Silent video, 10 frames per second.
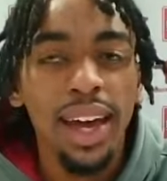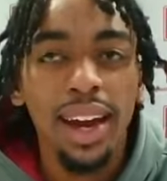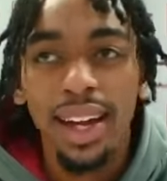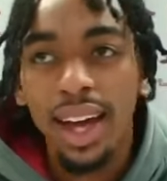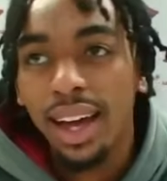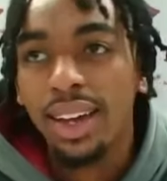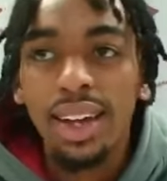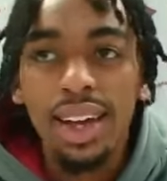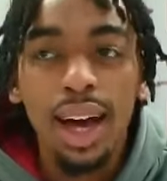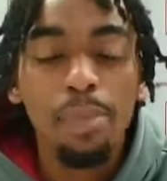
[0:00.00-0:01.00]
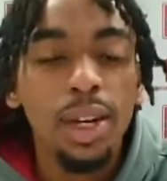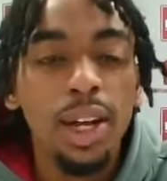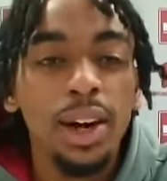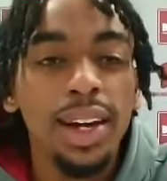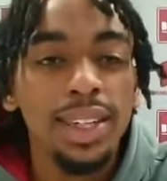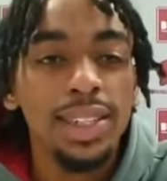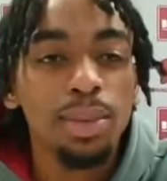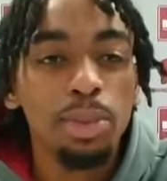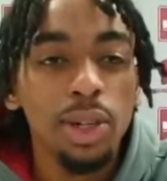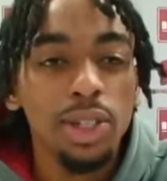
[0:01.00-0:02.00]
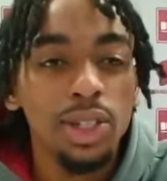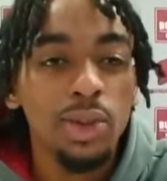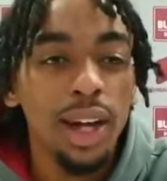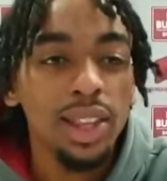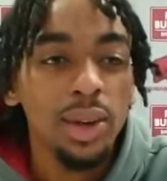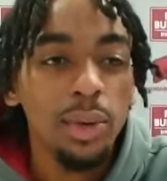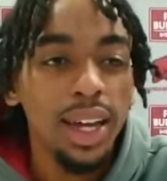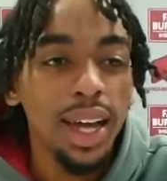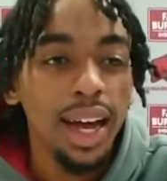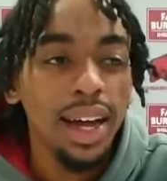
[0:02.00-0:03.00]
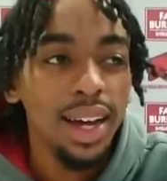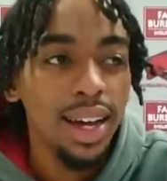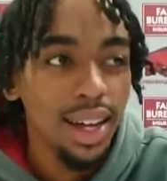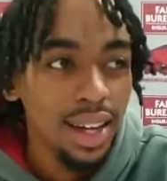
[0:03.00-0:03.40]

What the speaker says: I got a couple little nicks and bruises throughout the week. I